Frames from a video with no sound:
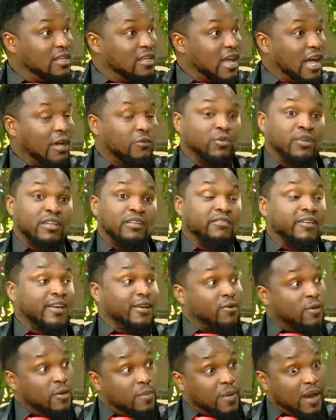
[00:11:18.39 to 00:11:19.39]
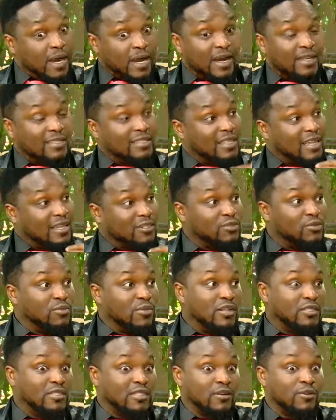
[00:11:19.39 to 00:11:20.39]
and whenever I go back, I was there 2
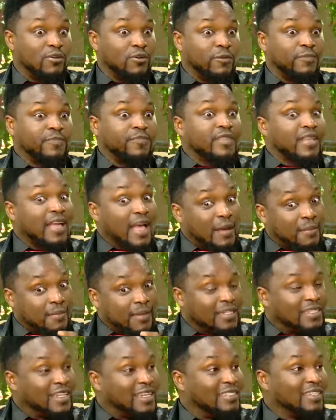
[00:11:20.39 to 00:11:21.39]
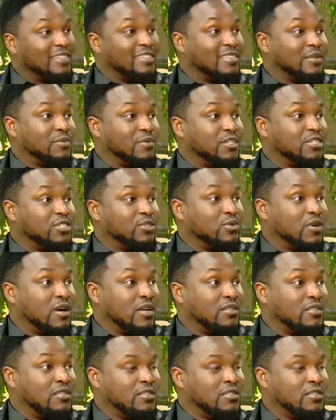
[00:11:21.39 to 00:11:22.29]
months ago, I met her just the way she was.